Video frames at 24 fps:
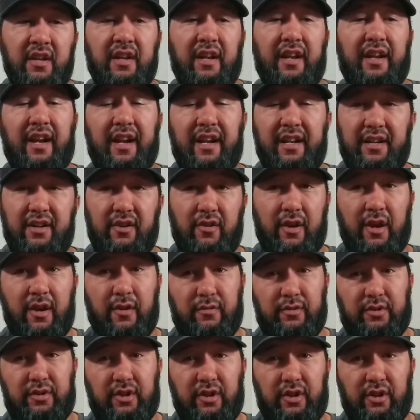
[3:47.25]
And I didn't know how it
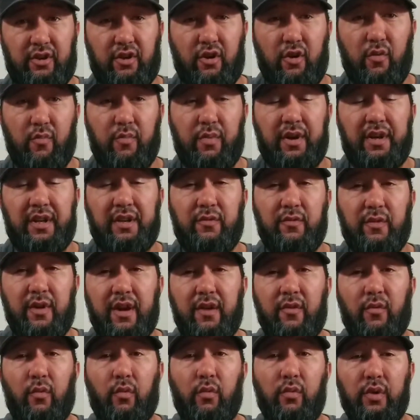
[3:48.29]
was going to go, but it
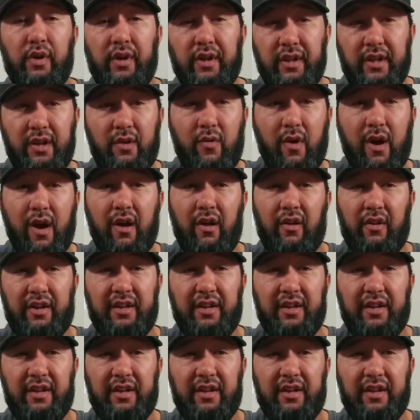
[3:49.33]
went really well.